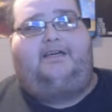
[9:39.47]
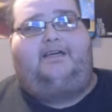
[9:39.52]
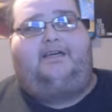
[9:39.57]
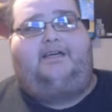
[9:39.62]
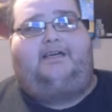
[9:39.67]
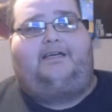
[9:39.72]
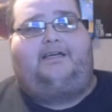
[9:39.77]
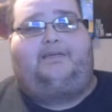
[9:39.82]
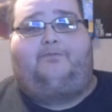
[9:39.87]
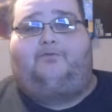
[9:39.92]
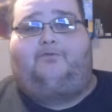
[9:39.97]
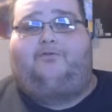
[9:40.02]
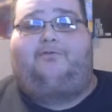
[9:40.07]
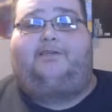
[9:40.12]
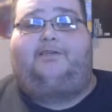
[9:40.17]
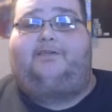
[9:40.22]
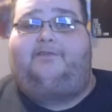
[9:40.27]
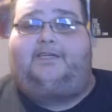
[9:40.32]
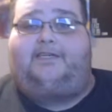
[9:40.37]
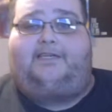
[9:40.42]
And I'm
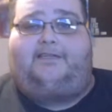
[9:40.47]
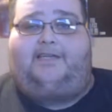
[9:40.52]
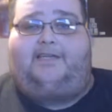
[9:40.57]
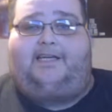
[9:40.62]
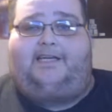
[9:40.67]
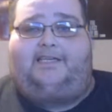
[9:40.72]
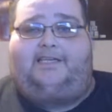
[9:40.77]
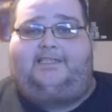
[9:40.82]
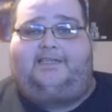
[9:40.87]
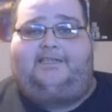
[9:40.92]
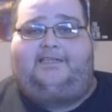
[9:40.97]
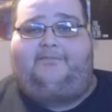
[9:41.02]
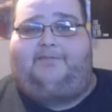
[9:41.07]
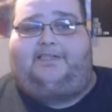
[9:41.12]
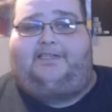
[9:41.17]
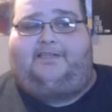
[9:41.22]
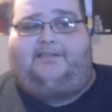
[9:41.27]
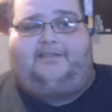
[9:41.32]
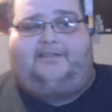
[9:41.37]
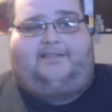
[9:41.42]
really glad I did
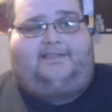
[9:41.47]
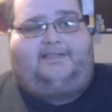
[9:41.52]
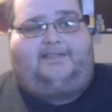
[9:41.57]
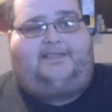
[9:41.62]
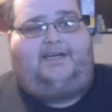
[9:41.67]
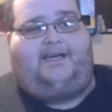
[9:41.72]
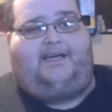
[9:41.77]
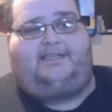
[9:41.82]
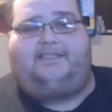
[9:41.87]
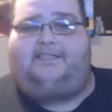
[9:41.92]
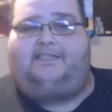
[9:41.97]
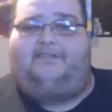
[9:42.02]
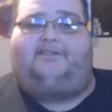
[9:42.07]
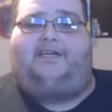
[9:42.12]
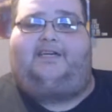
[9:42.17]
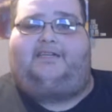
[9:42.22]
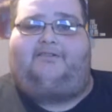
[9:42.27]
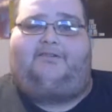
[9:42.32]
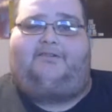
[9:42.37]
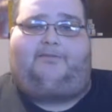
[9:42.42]
because I still
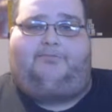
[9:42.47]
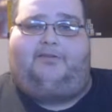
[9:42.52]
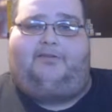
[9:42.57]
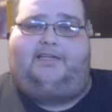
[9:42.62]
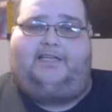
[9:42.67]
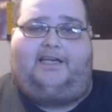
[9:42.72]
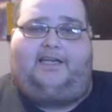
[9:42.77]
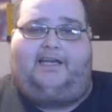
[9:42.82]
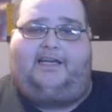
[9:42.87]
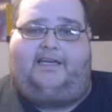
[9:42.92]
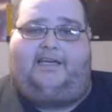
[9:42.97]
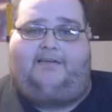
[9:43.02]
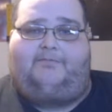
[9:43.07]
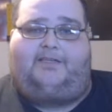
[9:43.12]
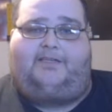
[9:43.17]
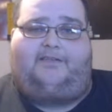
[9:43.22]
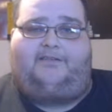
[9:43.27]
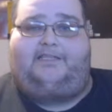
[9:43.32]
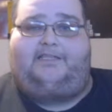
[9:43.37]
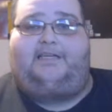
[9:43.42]
actually play that game
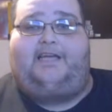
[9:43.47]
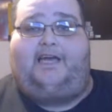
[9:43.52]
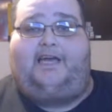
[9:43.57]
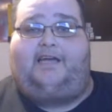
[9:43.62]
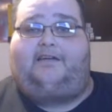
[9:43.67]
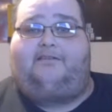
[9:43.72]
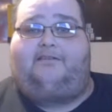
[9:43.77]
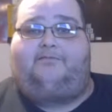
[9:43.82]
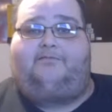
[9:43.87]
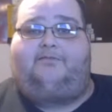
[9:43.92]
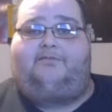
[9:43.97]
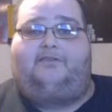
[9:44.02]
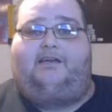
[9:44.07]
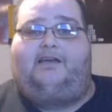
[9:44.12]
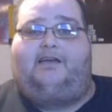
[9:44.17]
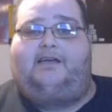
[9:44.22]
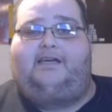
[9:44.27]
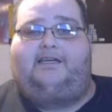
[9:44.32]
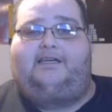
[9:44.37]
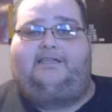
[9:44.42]
till today.
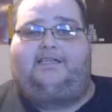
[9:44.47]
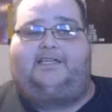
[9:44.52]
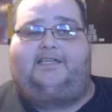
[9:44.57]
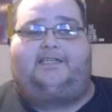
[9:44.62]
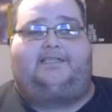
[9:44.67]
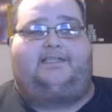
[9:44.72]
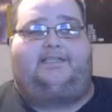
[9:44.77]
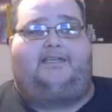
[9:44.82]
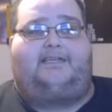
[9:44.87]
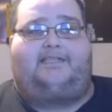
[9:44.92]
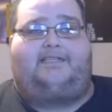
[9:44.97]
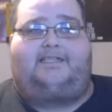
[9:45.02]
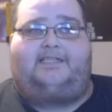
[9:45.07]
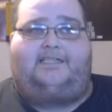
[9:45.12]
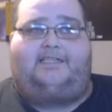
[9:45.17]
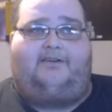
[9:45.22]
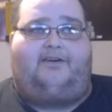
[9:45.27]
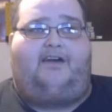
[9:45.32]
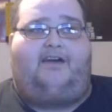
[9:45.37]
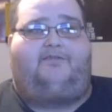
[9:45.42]
And it I
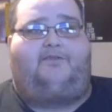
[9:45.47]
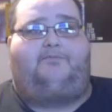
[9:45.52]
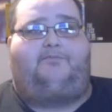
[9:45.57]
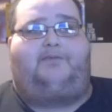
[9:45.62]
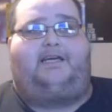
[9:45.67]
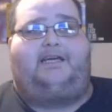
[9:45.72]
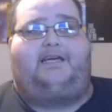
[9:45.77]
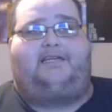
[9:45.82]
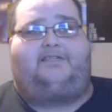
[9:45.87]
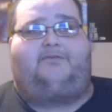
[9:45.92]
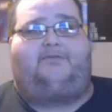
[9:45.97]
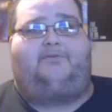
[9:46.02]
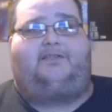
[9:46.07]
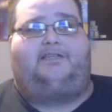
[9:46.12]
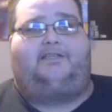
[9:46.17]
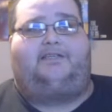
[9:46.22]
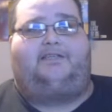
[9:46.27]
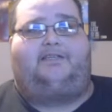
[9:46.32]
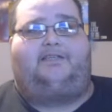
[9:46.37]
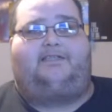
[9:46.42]
still have a blast with
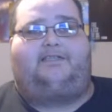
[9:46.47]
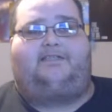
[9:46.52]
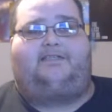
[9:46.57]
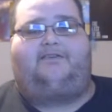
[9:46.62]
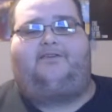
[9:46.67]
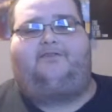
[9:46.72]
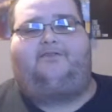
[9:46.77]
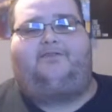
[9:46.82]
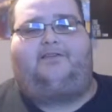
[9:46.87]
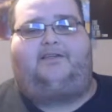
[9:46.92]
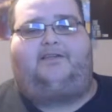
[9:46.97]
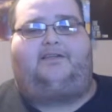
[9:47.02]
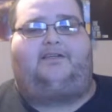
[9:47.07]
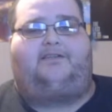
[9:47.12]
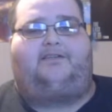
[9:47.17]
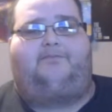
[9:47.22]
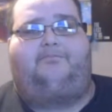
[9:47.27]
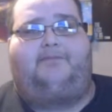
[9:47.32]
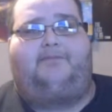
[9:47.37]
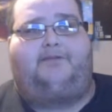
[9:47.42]
it. I still have a lot of
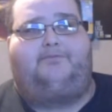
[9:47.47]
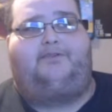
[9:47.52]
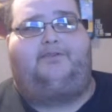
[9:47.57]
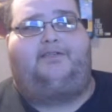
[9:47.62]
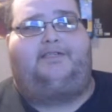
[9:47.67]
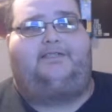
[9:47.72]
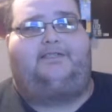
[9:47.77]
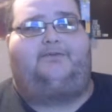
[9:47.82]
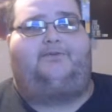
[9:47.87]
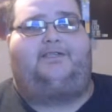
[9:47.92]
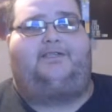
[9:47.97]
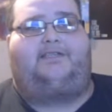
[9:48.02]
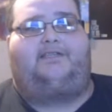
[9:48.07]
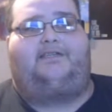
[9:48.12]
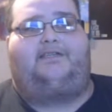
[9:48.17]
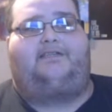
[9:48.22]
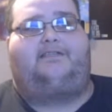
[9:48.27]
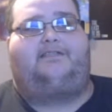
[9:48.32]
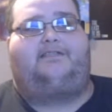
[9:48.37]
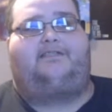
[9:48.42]
good memories with
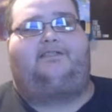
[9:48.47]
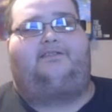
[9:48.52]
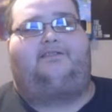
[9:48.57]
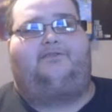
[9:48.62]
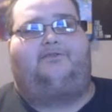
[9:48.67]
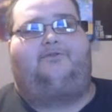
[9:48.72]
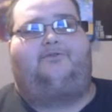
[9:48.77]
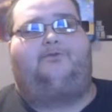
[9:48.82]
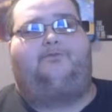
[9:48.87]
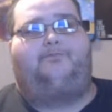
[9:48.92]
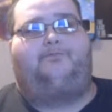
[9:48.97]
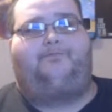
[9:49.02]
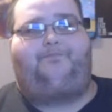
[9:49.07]
it. So